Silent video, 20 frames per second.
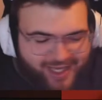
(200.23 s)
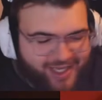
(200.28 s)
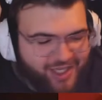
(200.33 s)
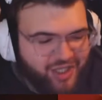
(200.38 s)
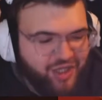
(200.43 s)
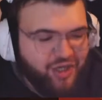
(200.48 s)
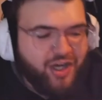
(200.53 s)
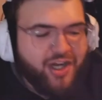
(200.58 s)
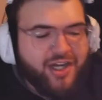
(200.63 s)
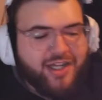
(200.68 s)

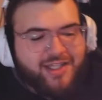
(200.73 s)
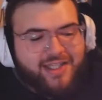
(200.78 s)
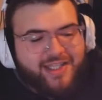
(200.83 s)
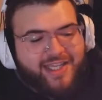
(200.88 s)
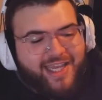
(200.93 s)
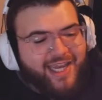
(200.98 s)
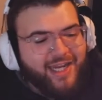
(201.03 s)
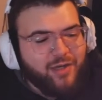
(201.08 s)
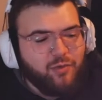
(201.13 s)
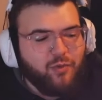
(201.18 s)
you're going to
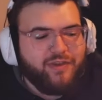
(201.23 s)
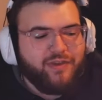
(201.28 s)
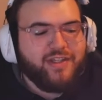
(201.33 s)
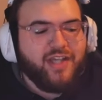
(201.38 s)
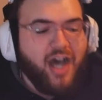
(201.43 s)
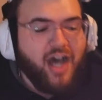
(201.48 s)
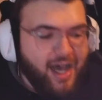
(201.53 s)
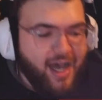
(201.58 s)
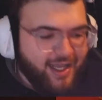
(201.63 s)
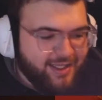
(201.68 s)
lead with
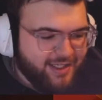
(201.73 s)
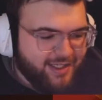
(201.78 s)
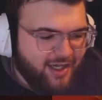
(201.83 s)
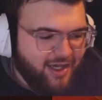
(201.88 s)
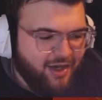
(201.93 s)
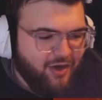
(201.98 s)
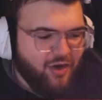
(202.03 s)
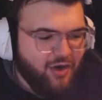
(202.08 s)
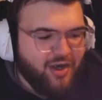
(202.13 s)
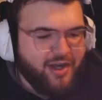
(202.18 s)
Taunt
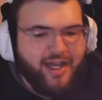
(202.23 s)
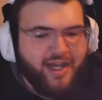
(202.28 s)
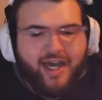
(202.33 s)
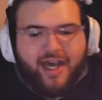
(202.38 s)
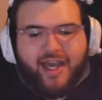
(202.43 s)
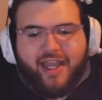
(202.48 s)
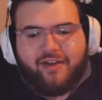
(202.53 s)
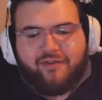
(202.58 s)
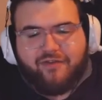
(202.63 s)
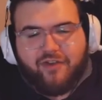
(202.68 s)
or
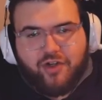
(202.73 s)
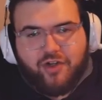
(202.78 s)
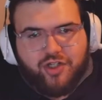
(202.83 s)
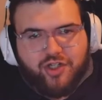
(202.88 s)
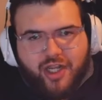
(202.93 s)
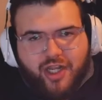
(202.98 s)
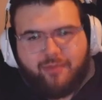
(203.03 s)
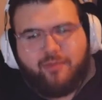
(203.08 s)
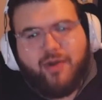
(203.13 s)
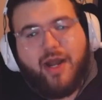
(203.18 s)
Infernal
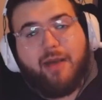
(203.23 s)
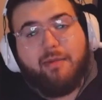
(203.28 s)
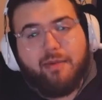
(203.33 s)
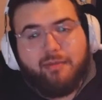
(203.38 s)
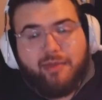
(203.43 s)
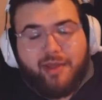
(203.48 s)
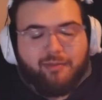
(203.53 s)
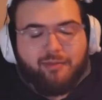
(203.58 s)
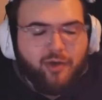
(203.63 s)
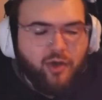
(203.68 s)
Strike,
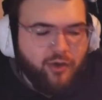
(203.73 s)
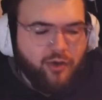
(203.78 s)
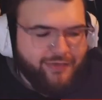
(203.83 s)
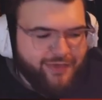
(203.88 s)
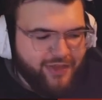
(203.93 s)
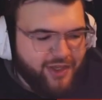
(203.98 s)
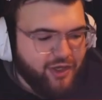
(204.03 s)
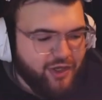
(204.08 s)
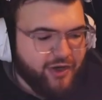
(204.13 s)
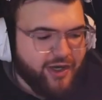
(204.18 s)
probably
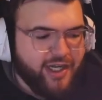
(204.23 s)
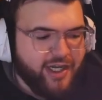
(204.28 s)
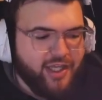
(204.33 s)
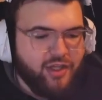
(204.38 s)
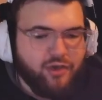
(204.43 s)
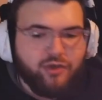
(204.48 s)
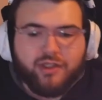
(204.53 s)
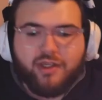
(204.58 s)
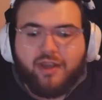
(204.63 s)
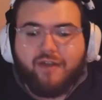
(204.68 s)
both. You're going
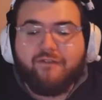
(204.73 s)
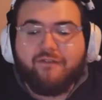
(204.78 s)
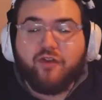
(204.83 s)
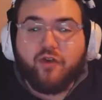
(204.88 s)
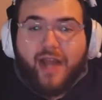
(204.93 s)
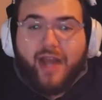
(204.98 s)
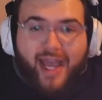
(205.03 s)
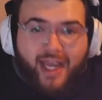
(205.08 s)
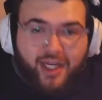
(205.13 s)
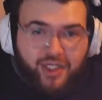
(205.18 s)
to use
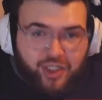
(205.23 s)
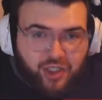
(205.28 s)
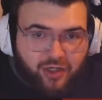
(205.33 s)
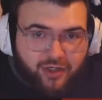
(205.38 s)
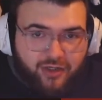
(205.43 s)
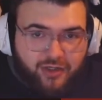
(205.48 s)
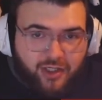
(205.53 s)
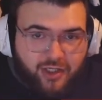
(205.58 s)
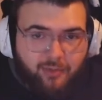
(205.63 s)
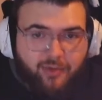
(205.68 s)

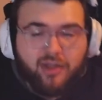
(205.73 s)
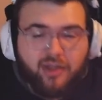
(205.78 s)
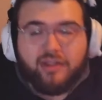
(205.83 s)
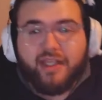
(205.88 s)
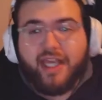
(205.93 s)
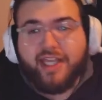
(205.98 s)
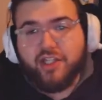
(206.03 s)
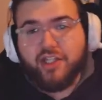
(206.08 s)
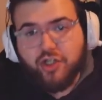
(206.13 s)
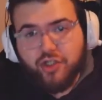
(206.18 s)
Fracture to
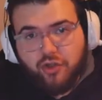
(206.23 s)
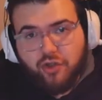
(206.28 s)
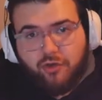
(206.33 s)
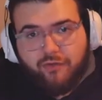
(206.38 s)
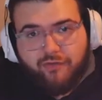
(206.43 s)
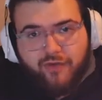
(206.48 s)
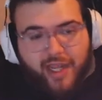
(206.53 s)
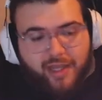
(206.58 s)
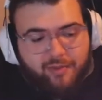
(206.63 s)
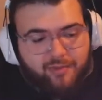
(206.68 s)
build Lesser
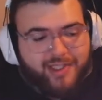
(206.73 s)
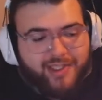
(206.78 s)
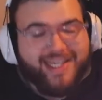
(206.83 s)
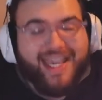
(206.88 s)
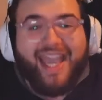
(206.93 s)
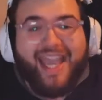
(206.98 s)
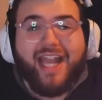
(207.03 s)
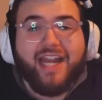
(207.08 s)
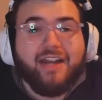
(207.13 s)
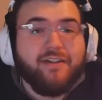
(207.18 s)
Soul
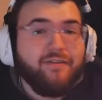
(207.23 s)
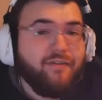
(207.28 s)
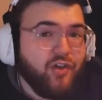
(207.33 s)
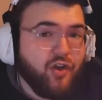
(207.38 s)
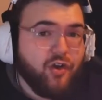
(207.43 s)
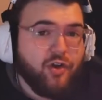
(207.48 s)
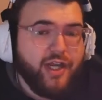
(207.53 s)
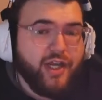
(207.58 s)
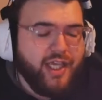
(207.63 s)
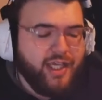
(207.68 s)
Fragments and
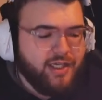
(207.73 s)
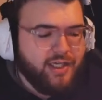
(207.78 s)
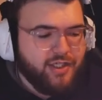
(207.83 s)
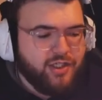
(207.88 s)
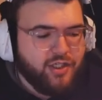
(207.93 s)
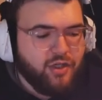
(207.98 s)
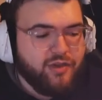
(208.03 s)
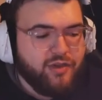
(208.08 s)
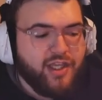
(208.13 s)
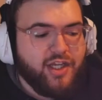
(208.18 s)
Fury.
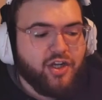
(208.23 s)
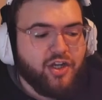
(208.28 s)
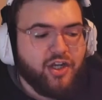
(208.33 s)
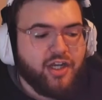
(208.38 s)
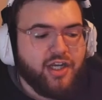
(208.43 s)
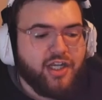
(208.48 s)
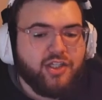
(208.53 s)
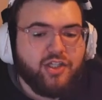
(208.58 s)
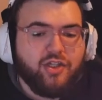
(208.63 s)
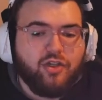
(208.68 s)
So then you're
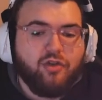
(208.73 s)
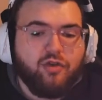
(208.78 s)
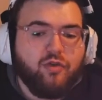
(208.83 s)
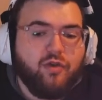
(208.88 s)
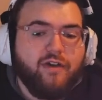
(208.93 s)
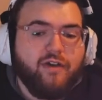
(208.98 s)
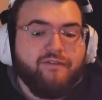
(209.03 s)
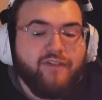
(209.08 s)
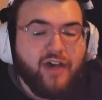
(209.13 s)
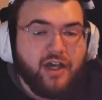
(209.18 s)
going to
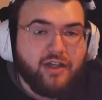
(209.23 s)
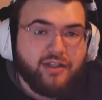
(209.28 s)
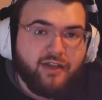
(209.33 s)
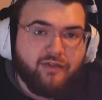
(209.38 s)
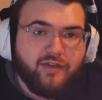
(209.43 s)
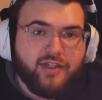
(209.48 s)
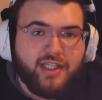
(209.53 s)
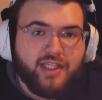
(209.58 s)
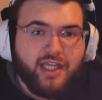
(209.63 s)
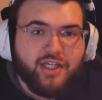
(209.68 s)
do Fel
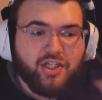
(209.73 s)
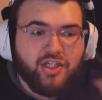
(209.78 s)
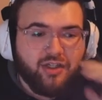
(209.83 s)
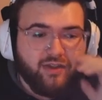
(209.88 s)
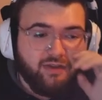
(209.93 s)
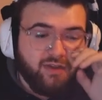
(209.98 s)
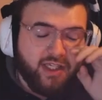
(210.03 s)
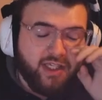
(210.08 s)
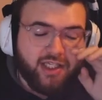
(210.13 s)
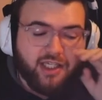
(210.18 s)

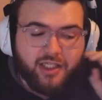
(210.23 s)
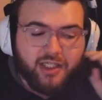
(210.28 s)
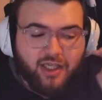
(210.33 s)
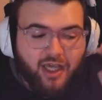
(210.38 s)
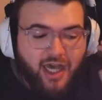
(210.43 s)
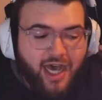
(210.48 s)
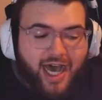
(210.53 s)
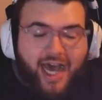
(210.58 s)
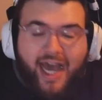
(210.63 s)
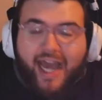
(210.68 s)
Devastation. This is
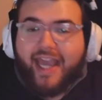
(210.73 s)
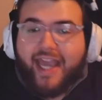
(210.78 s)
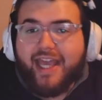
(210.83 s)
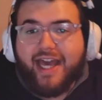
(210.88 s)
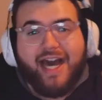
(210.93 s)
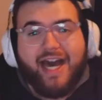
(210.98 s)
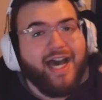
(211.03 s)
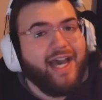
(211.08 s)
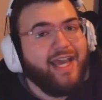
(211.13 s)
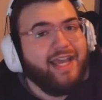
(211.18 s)
a
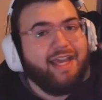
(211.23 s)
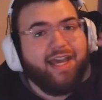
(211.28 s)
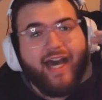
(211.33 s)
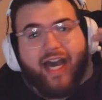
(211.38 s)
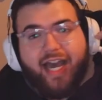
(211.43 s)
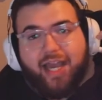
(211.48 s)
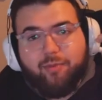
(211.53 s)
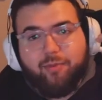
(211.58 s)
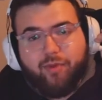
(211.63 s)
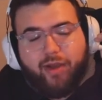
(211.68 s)

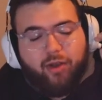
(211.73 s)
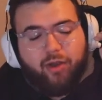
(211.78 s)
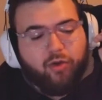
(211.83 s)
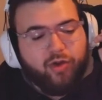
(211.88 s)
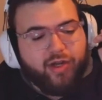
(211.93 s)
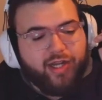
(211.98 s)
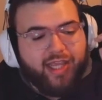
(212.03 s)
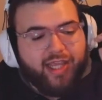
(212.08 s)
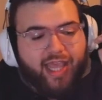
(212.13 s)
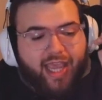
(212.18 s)
high
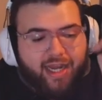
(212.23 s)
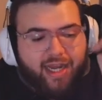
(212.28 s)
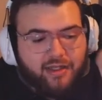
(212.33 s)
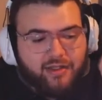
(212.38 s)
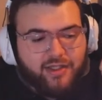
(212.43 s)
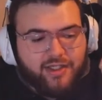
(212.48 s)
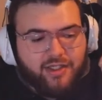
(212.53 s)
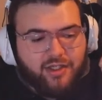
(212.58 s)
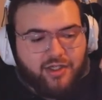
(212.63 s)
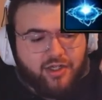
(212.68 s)
priority and a
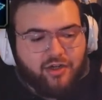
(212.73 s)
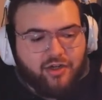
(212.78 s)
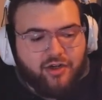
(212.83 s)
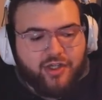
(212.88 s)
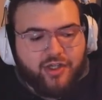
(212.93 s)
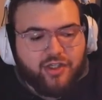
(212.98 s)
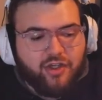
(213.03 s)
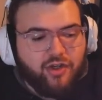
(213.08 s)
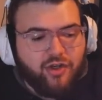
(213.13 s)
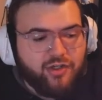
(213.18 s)
Listening
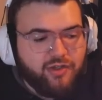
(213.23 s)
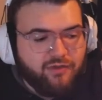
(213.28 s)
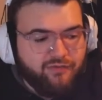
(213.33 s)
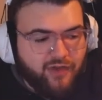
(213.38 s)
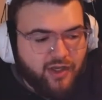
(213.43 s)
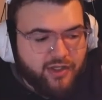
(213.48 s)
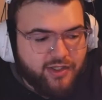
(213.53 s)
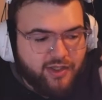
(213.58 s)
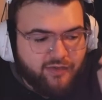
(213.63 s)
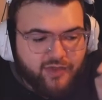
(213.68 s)
Decree. So you're using
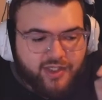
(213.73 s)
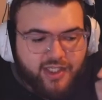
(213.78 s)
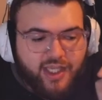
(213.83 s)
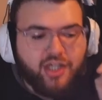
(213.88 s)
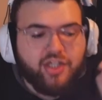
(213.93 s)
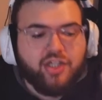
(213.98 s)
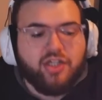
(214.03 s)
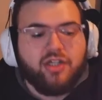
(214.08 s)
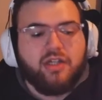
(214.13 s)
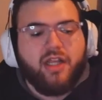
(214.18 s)
Fel
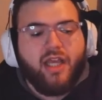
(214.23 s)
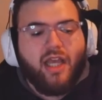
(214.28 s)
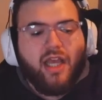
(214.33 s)
Devastation,